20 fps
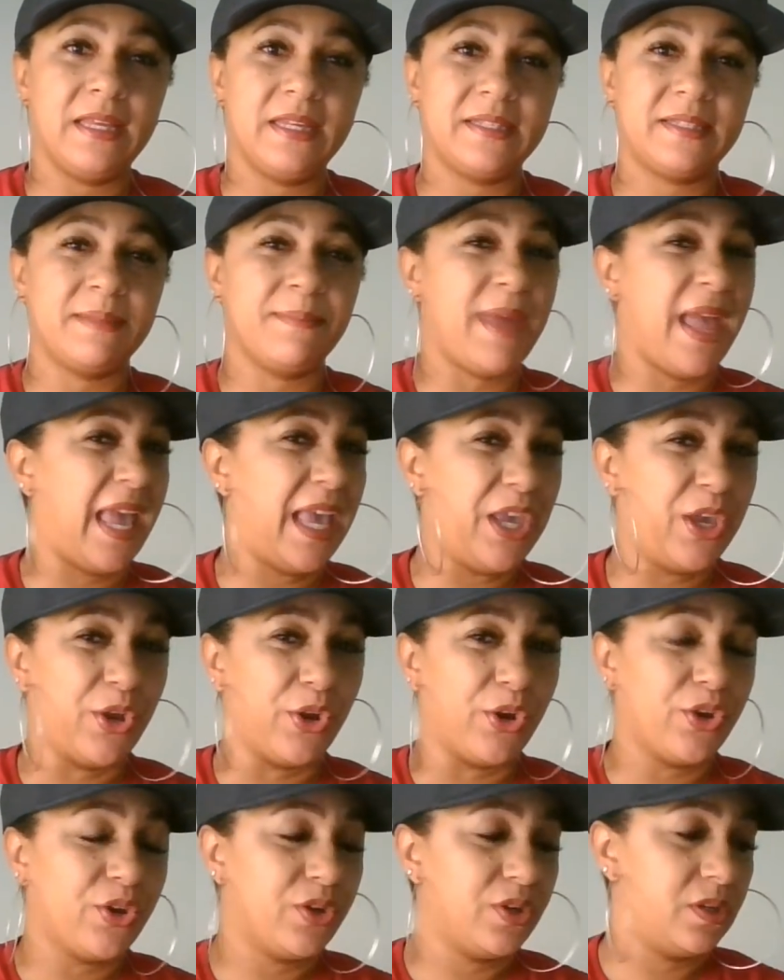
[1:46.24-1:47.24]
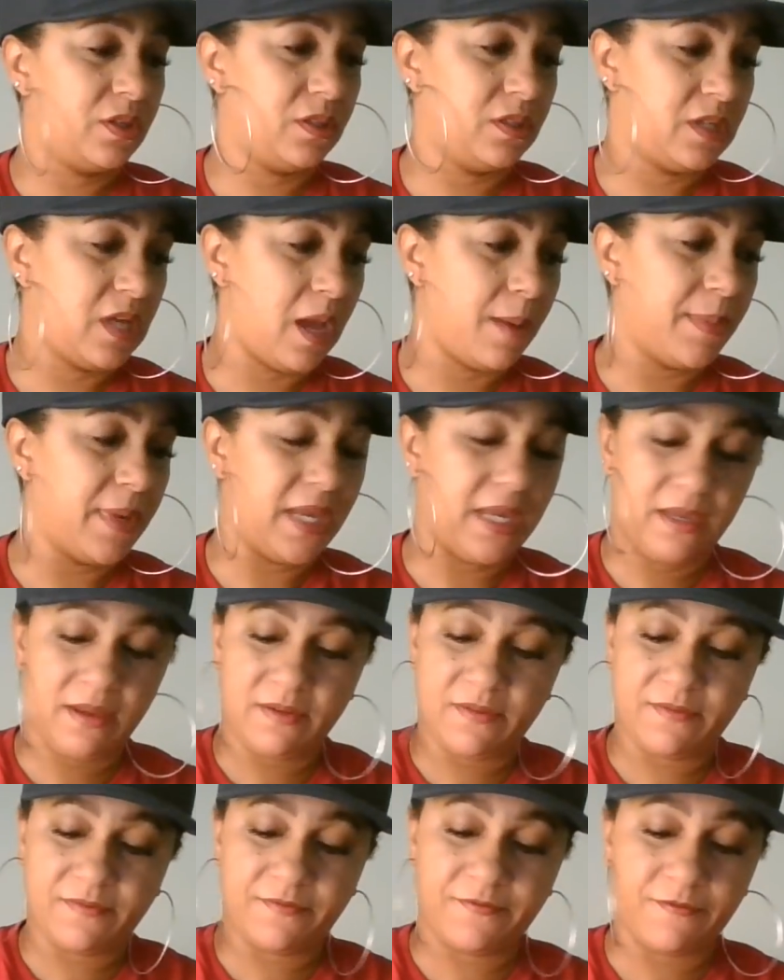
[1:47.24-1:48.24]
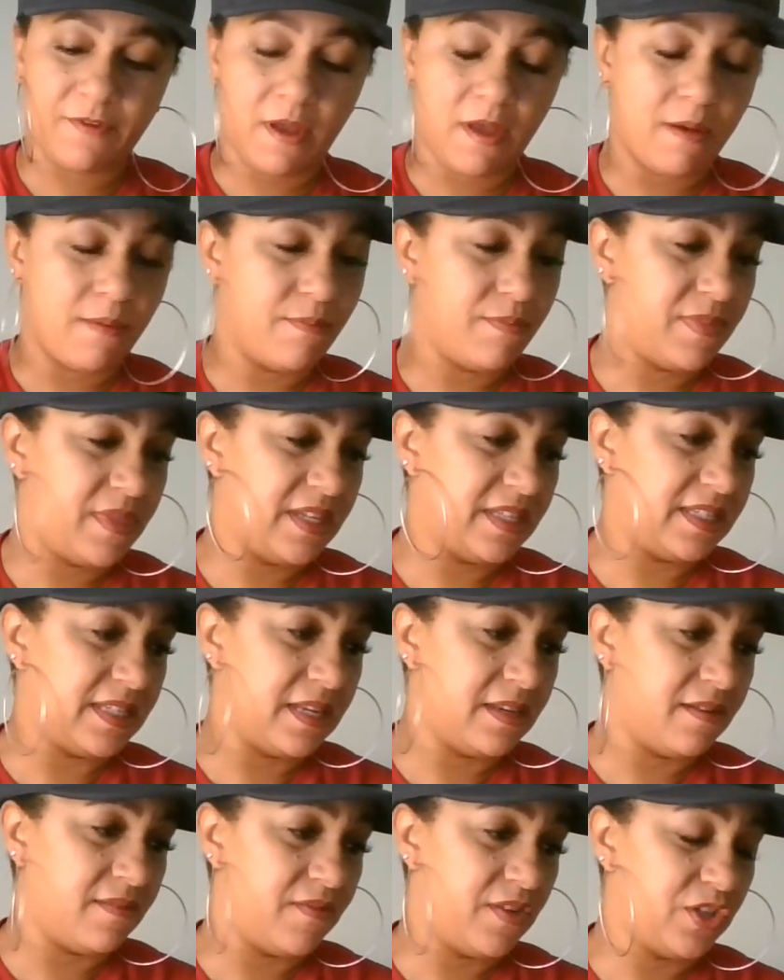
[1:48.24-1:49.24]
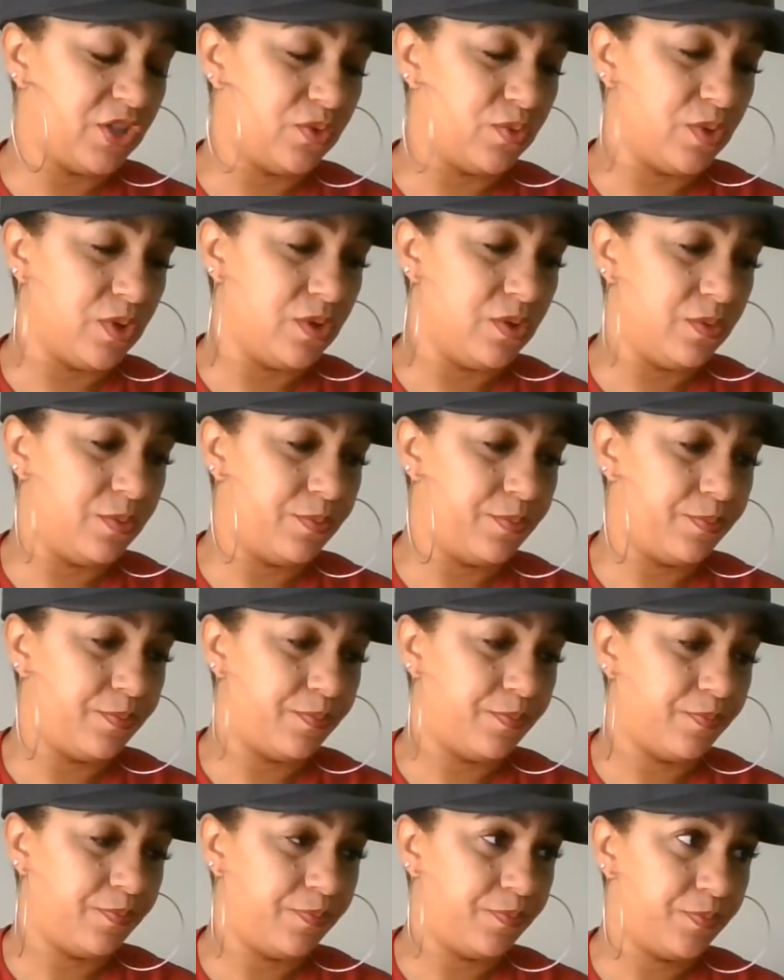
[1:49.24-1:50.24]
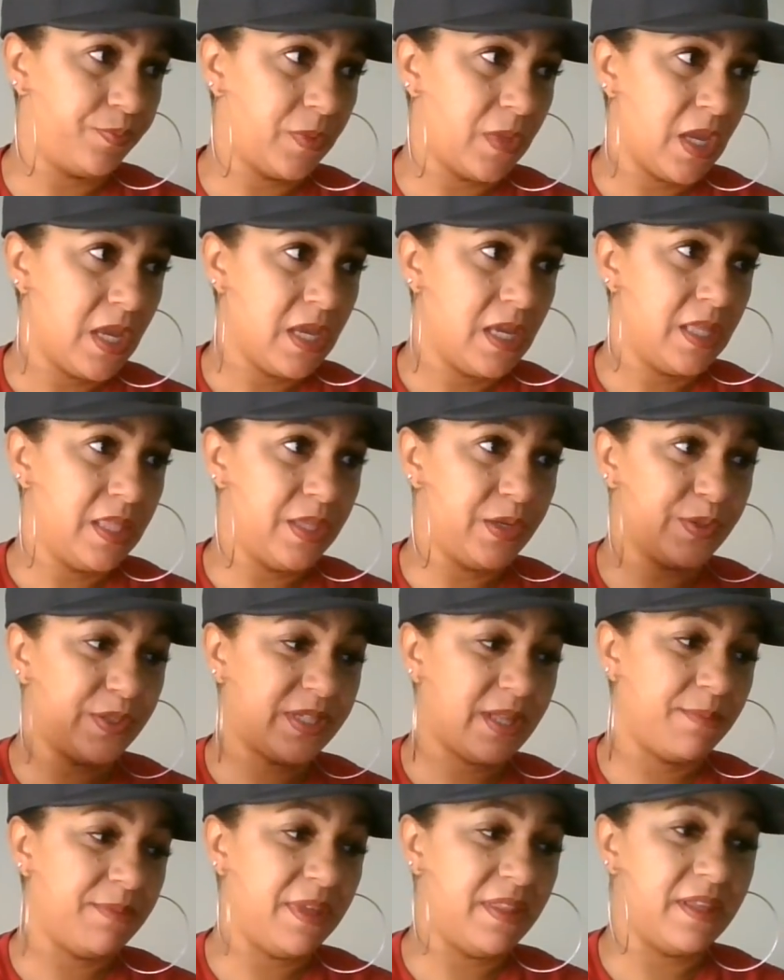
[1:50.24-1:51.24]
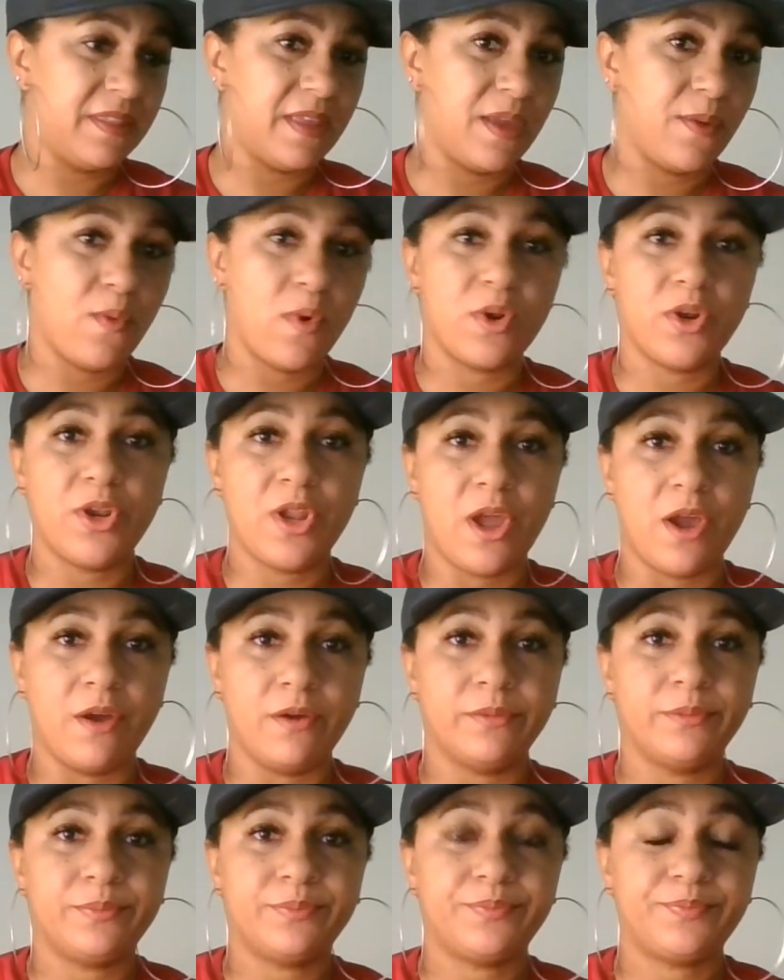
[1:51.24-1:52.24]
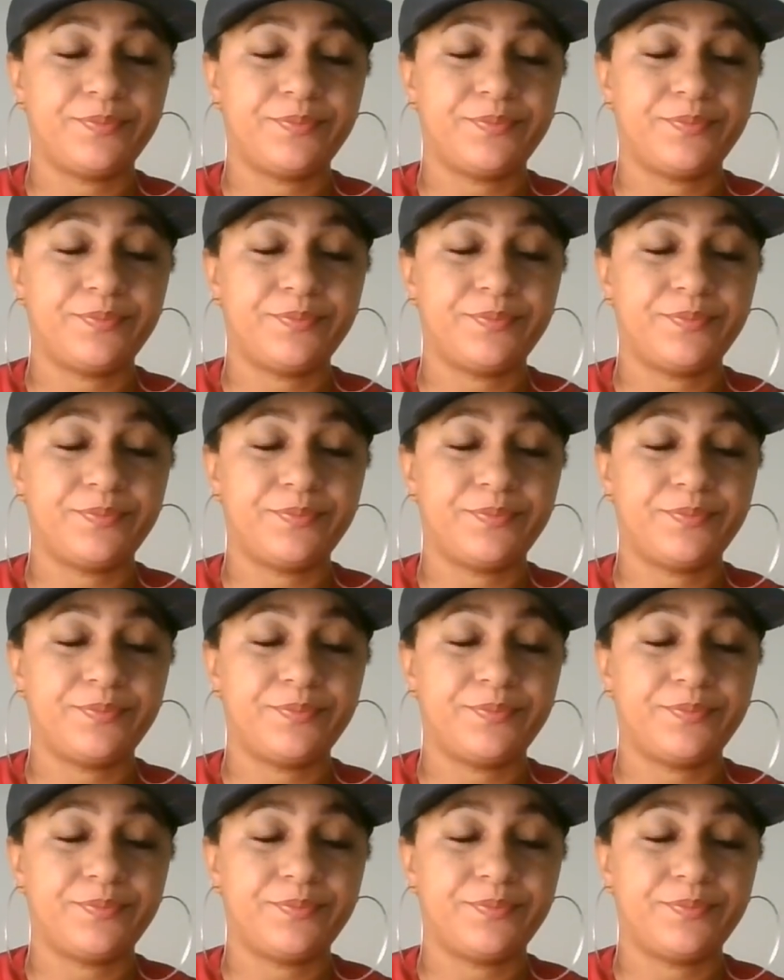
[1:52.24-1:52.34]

some anger coming from this individual. There's something that they want to know.